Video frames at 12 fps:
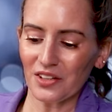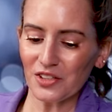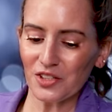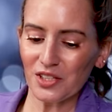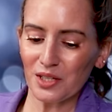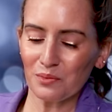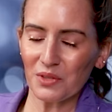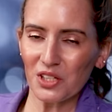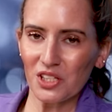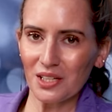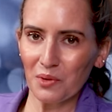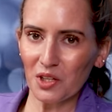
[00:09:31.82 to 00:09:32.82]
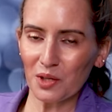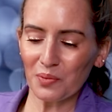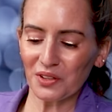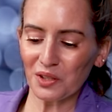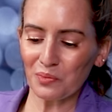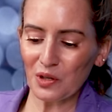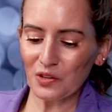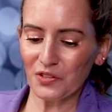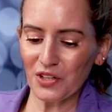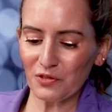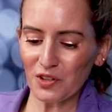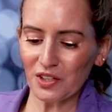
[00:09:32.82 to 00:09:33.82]
they seem similar, but they're both
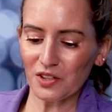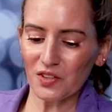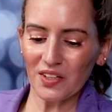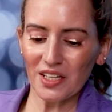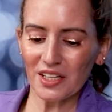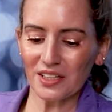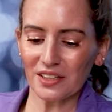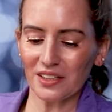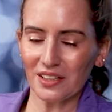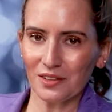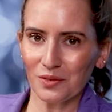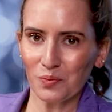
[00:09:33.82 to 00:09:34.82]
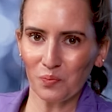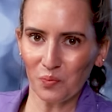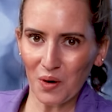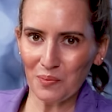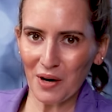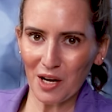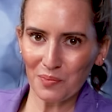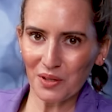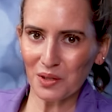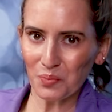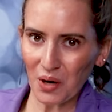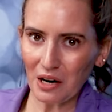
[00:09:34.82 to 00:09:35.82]
different and unique in, in my
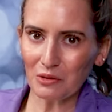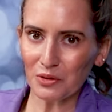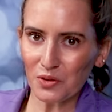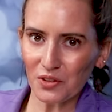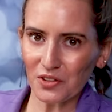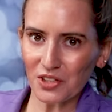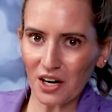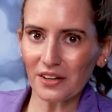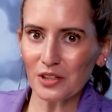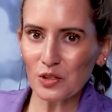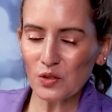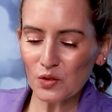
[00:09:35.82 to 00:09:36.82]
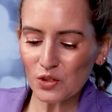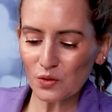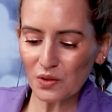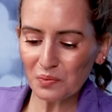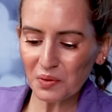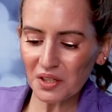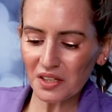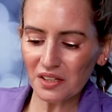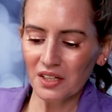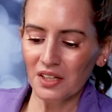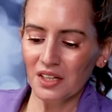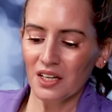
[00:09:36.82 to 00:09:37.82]
opinion, probably who their target user would
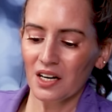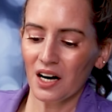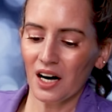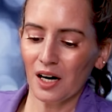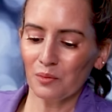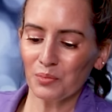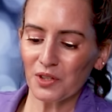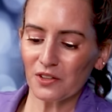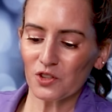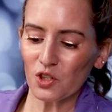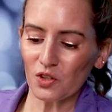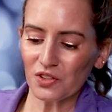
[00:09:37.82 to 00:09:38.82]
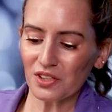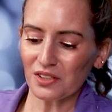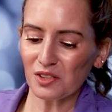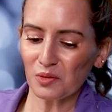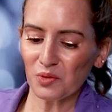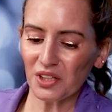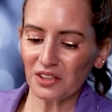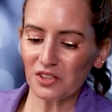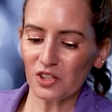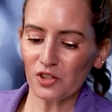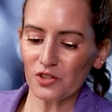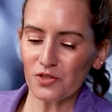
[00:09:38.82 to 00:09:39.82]
be. Um, Beauty of Joseon seems like
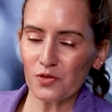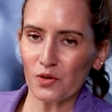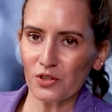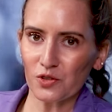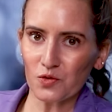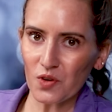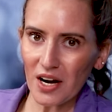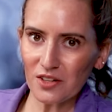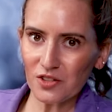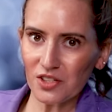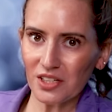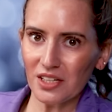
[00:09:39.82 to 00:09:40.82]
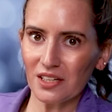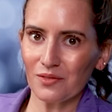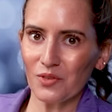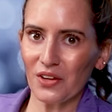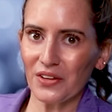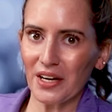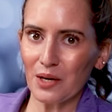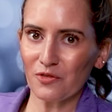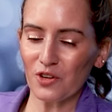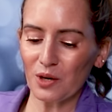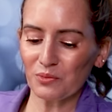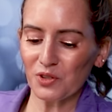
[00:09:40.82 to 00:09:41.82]
it's geared towards drier skin, while the I'm
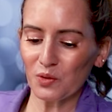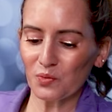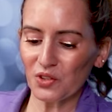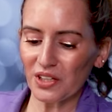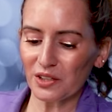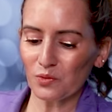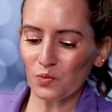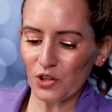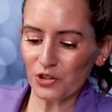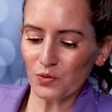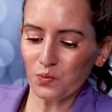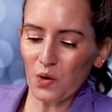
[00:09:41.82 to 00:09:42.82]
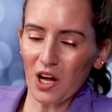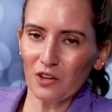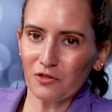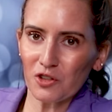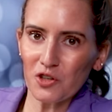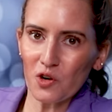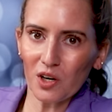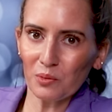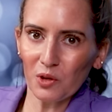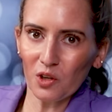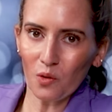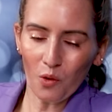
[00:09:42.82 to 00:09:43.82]
From seems like it works well for
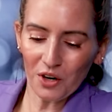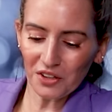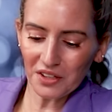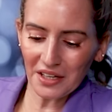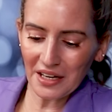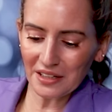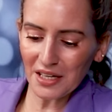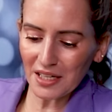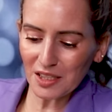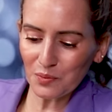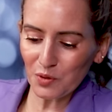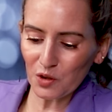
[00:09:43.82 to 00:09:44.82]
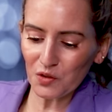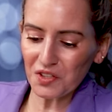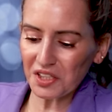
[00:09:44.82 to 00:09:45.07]
normal, oily, and acne-prone